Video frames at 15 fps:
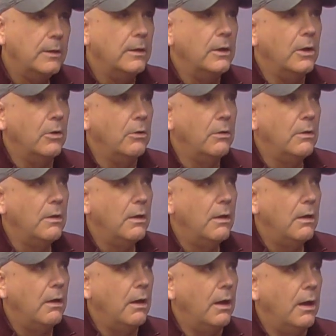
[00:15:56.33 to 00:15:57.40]
You know,
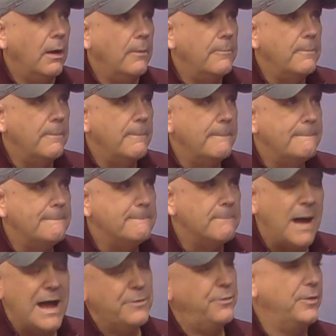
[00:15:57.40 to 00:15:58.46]
um,
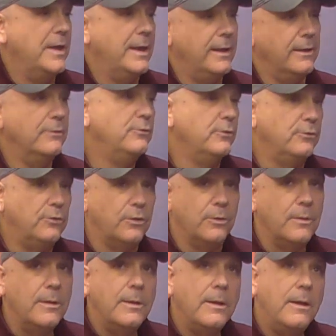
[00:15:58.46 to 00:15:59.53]
my thing is is the,